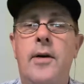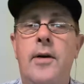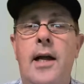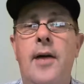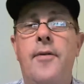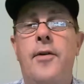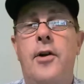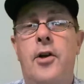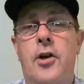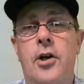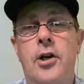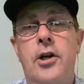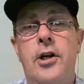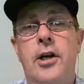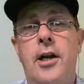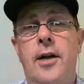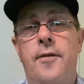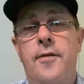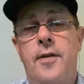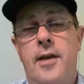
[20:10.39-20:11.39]
have a good
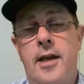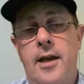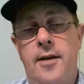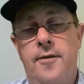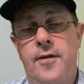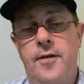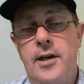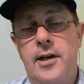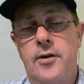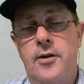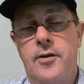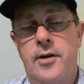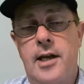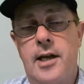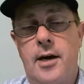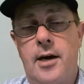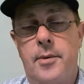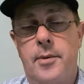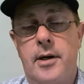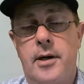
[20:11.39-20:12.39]
enough video
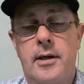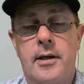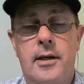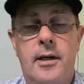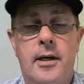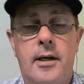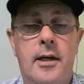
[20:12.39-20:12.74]
camera